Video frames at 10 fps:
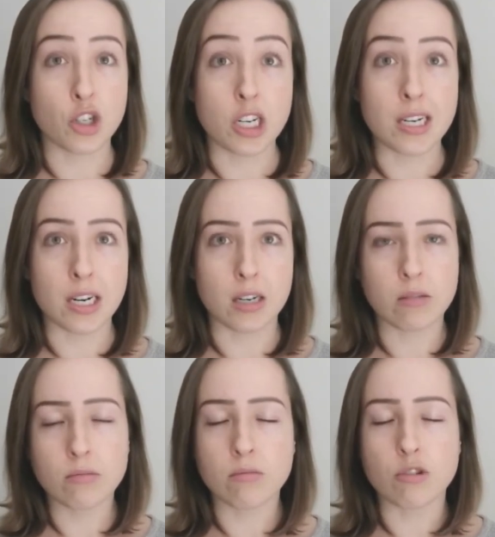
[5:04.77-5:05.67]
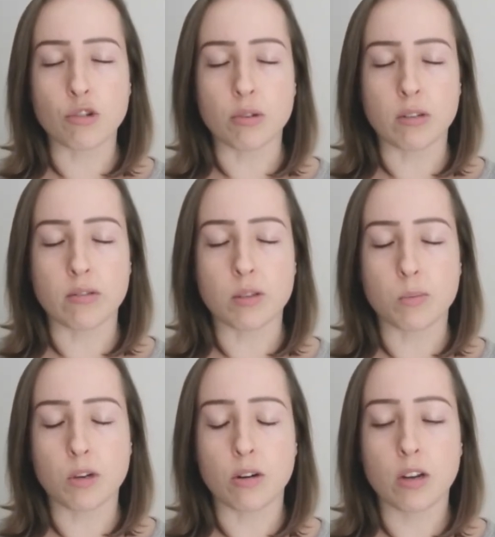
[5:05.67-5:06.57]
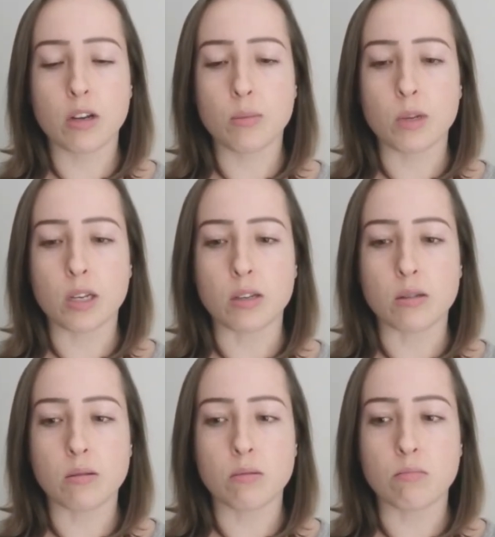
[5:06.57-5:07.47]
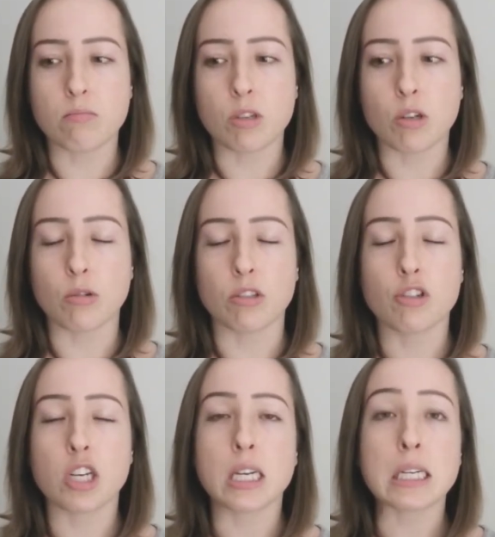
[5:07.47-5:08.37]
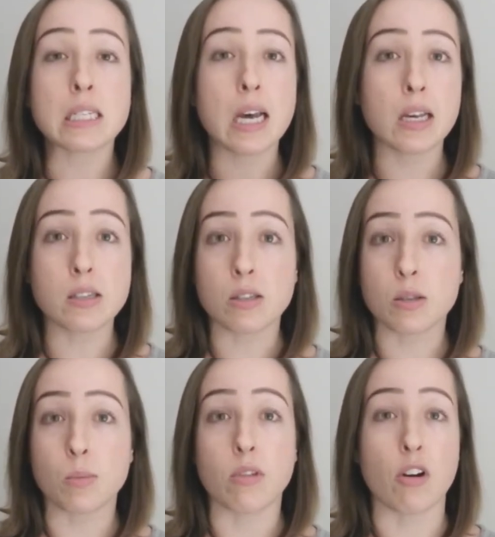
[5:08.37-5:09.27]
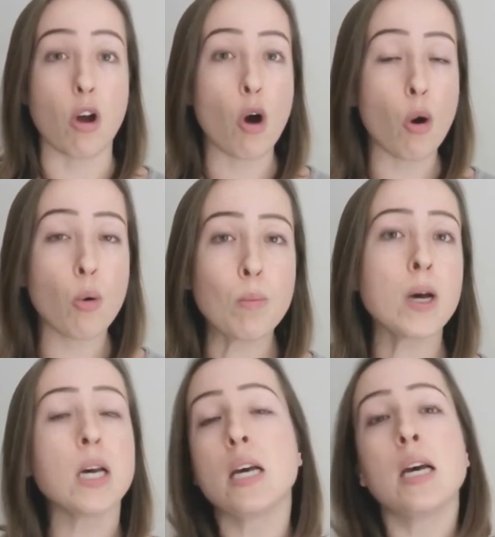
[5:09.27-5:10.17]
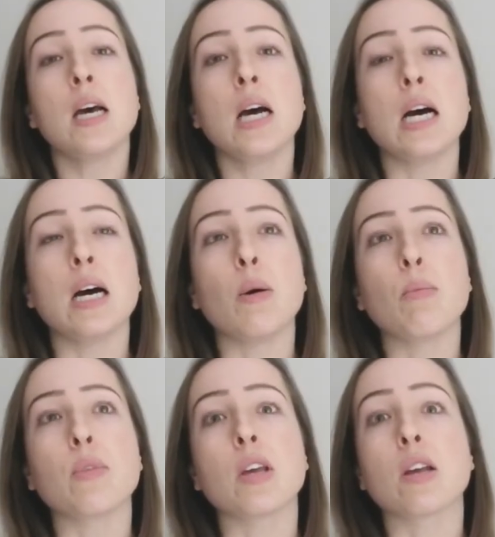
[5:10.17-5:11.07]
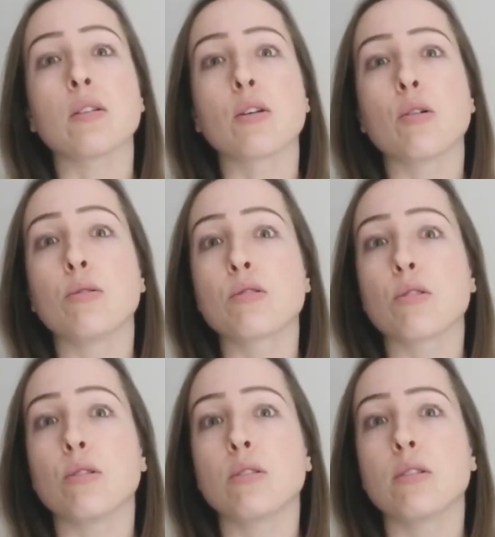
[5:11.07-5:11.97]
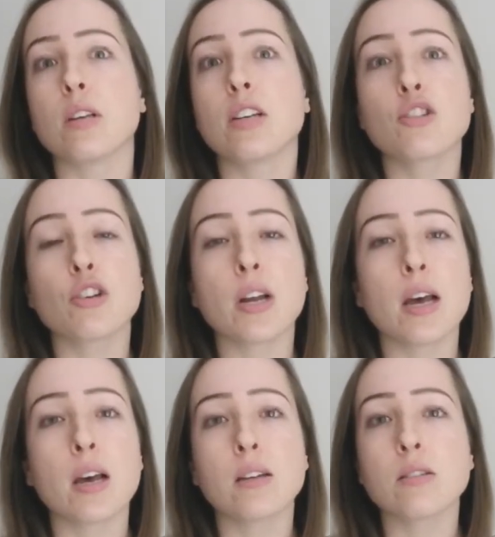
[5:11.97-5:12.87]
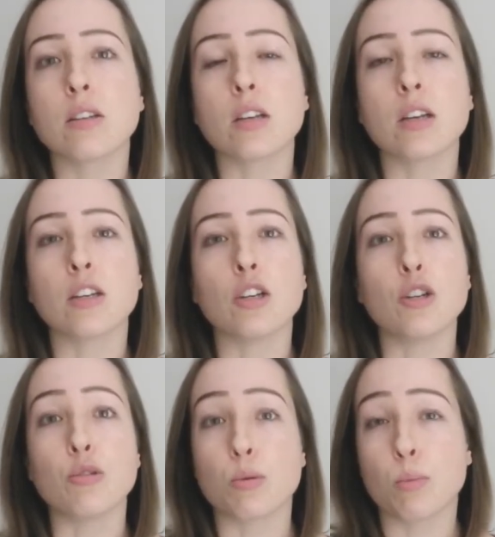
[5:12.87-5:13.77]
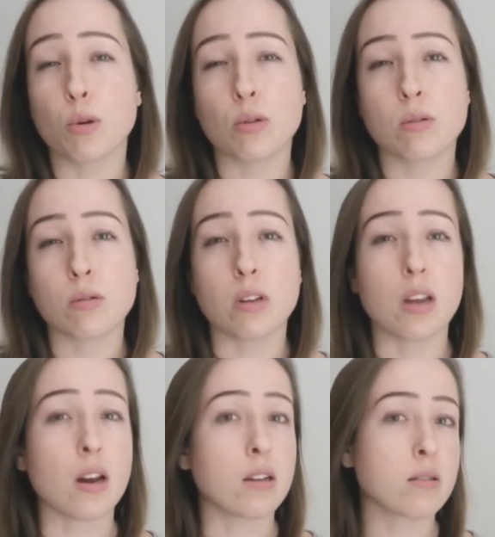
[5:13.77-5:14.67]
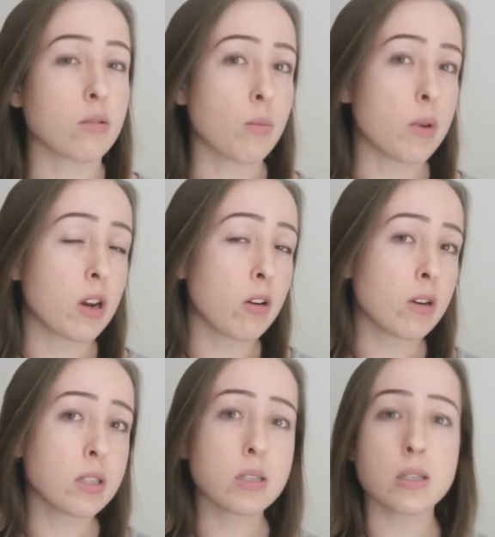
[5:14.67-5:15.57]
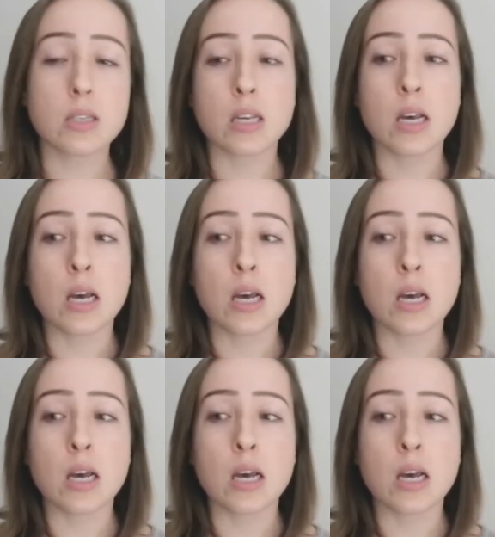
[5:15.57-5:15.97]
cheating during this period because they're taking tests but they're home. They can consult the internet, they can use books, they can ask their parents.